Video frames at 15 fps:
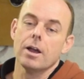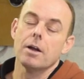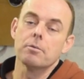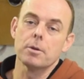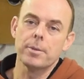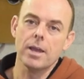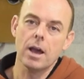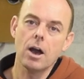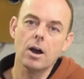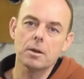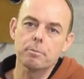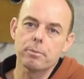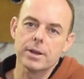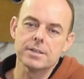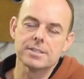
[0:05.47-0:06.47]
going to be
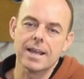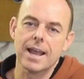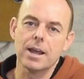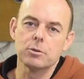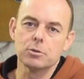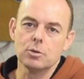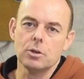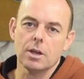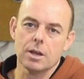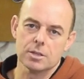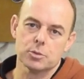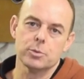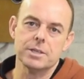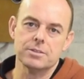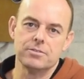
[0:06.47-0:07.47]
hard pressed to outdo
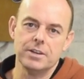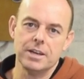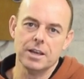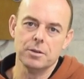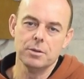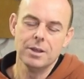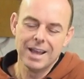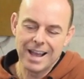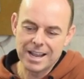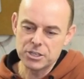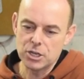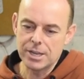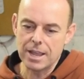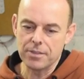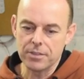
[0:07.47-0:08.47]
last week's video.
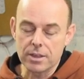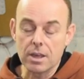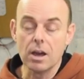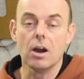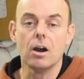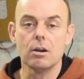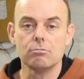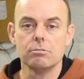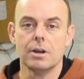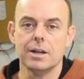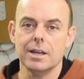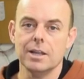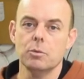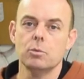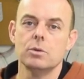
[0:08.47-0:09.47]
Actually getting the car
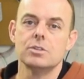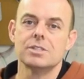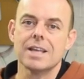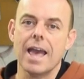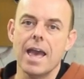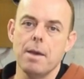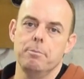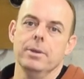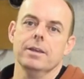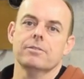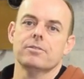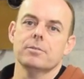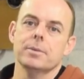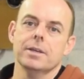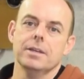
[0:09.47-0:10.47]
running was epic
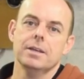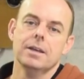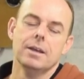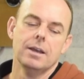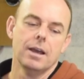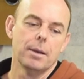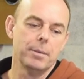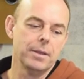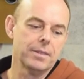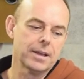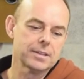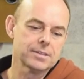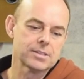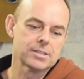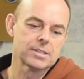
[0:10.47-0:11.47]
for me. I mean
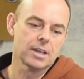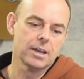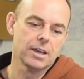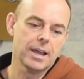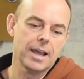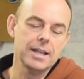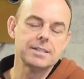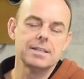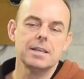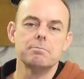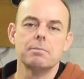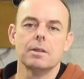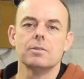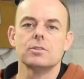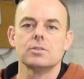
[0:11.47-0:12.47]
that's uh, 18
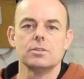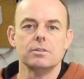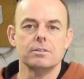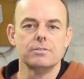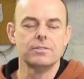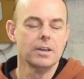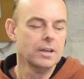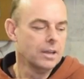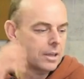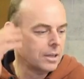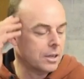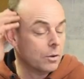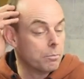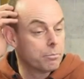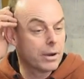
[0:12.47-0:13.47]
months of you
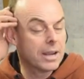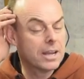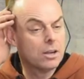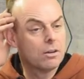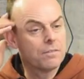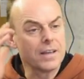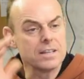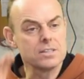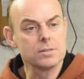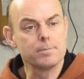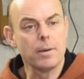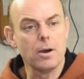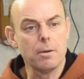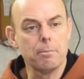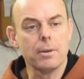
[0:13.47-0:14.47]
know breaking off that
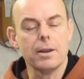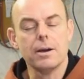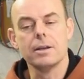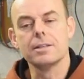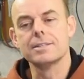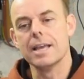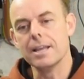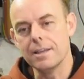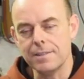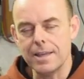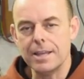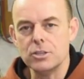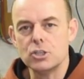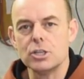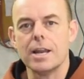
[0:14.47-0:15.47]
spark plug, taking
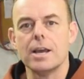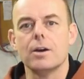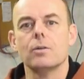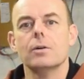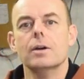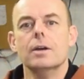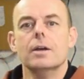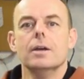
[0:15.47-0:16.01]
the engine out,